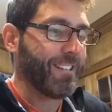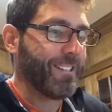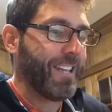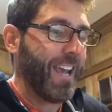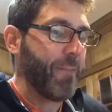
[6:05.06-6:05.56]

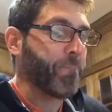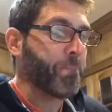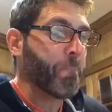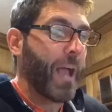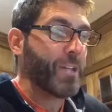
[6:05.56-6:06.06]
today.
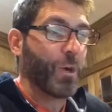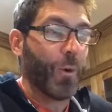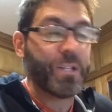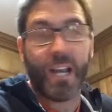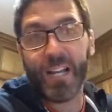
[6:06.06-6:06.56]
As
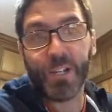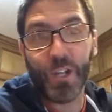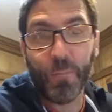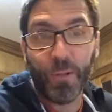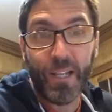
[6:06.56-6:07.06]
always, I ask
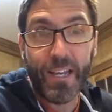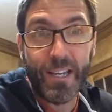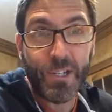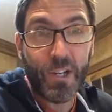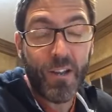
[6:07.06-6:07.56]
you to
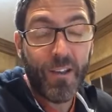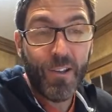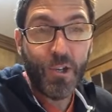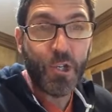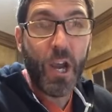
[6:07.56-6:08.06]
please
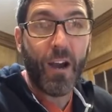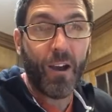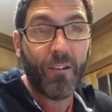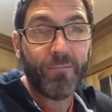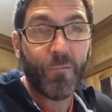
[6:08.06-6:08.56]

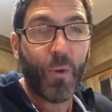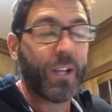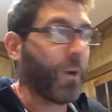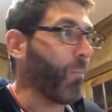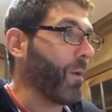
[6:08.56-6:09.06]
share
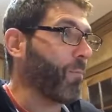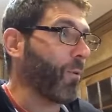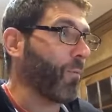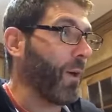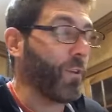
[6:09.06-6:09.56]
Wake Up
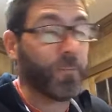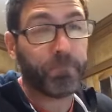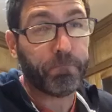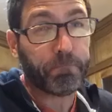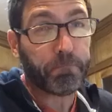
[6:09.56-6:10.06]
Whiteboard
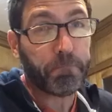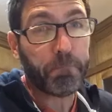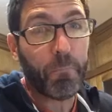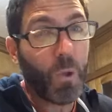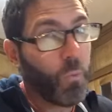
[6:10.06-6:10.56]
Weather
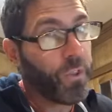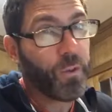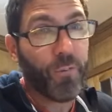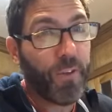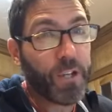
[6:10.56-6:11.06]

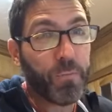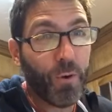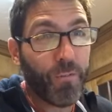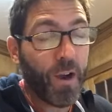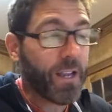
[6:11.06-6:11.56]
with your
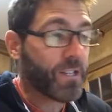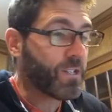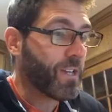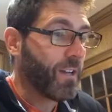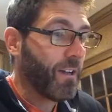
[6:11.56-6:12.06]
Facebook
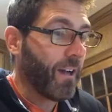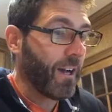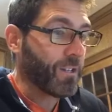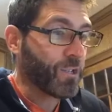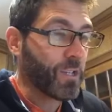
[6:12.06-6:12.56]
friends.
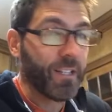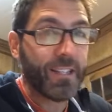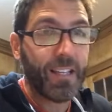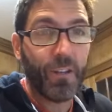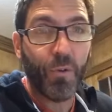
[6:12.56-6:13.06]
Just click
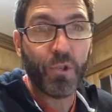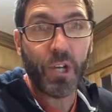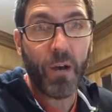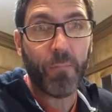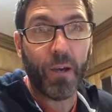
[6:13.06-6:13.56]
that little
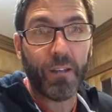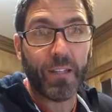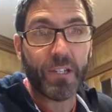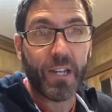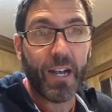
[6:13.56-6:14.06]
share button.
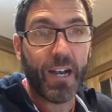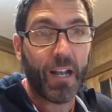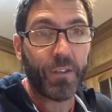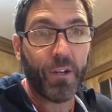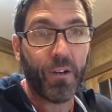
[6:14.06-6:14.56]
Let's get it
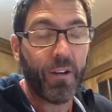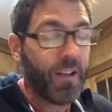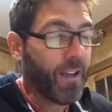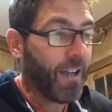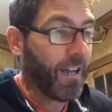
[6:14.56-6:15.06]
out there
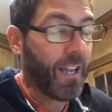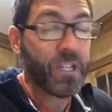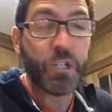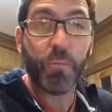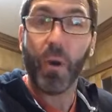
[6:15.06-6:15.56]

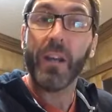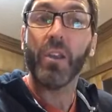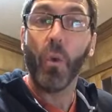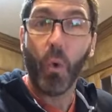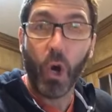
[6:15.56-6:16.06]
and
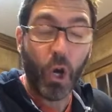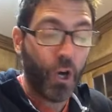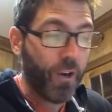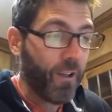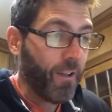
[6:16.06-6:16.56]
spread the
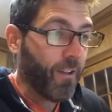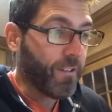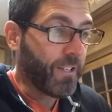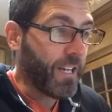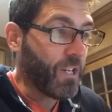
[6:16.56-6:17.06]
word
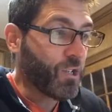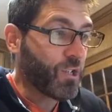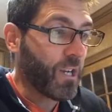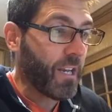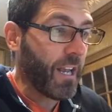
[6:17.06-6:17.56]
to
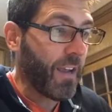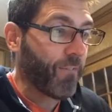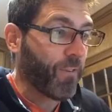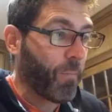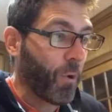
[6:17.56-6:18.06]
each and
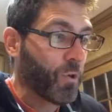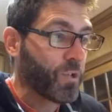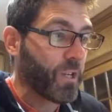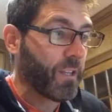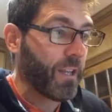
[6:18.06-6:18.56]
every
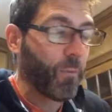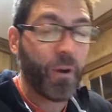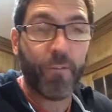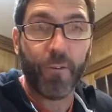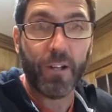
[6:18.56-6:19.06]
person that
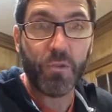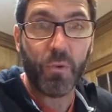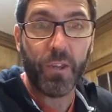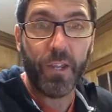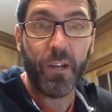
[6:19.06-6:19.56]
we are friends
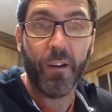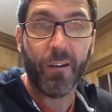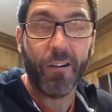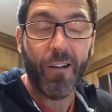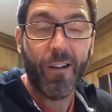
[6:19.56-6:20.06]
with
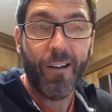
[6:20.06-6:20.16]
here